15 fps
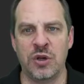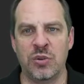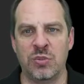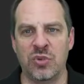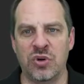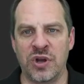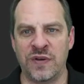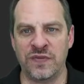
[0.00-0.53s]

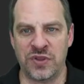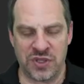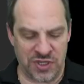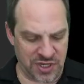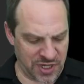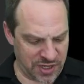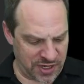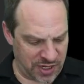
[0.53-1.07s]
More often than
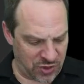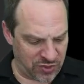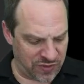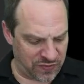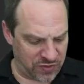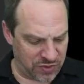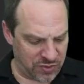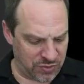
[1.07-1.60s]
not,
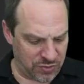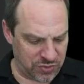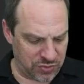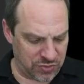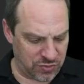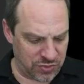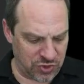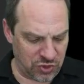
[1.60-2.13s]
however,
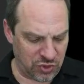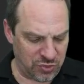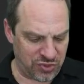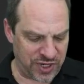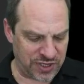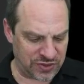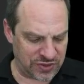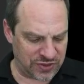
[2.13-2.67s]
new
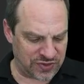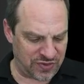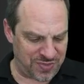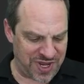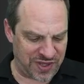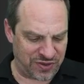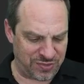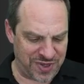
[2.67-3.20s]
branches of
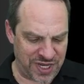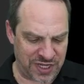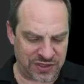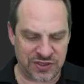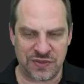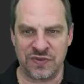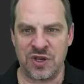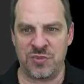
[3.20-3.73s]

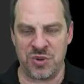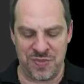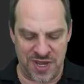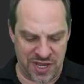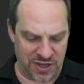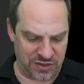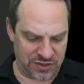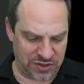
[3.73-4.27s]
mathematics have come
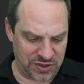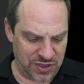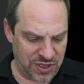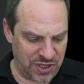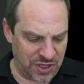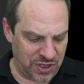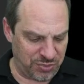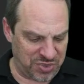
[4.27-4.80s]
about
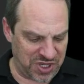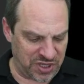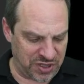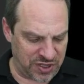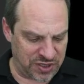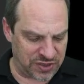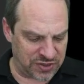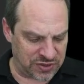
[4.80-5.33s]

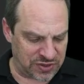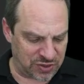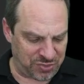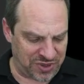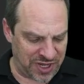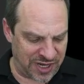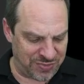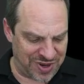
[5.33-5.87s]
because
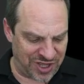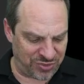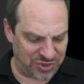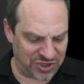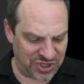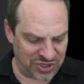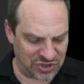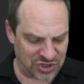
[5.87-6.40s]
applied
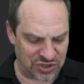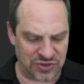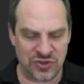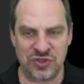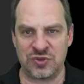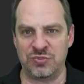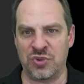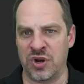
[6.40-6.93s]

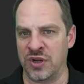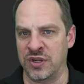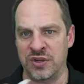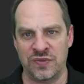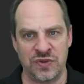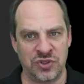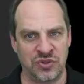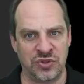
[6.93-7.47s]
mathematicians, smart
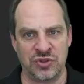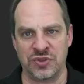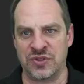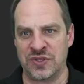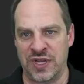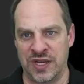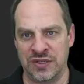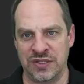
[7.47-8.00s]
individuals,
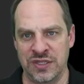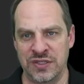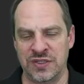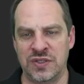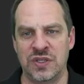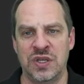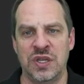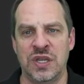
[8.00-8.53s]
scientists,